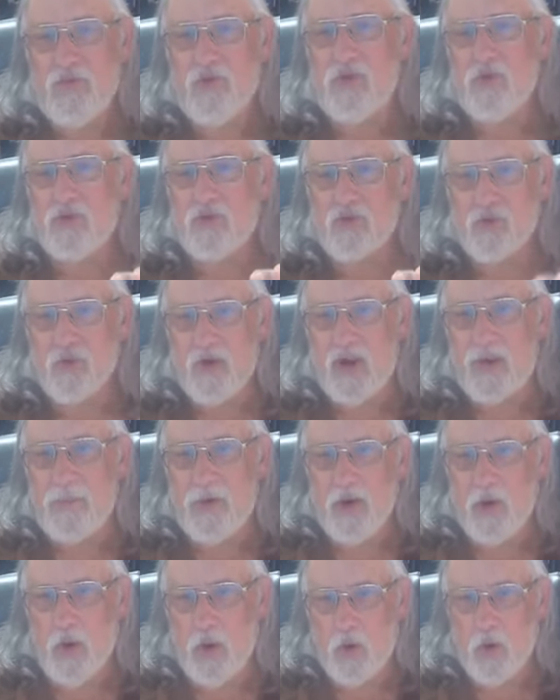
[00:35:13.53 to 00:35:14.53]
will
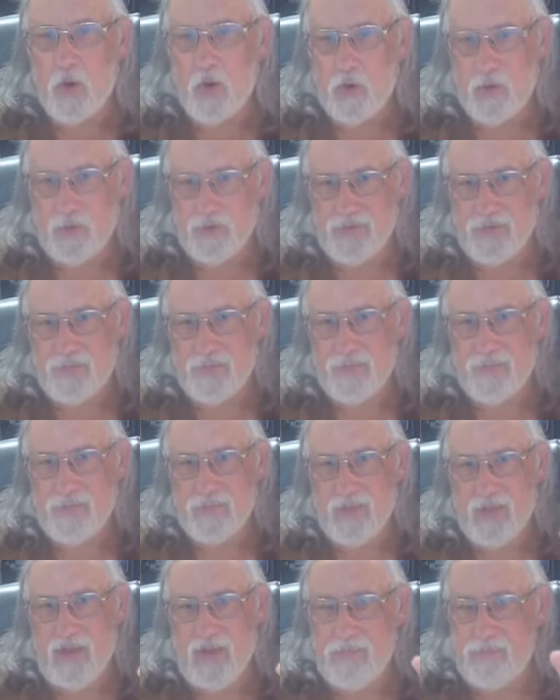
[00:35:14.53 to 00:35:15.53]
grab a hold
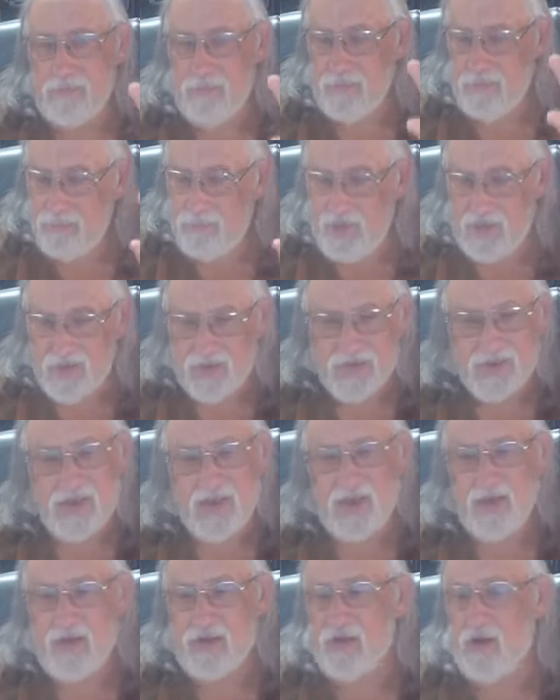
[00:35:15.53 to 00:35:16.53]
and
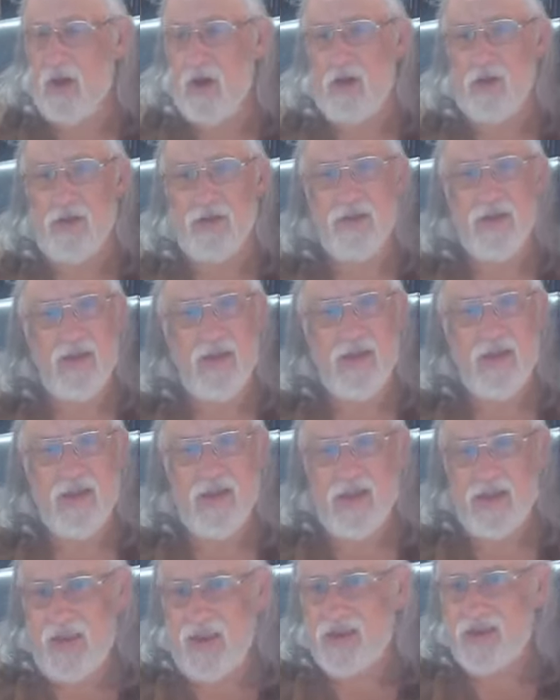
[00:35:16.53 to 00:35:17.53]
meditate on and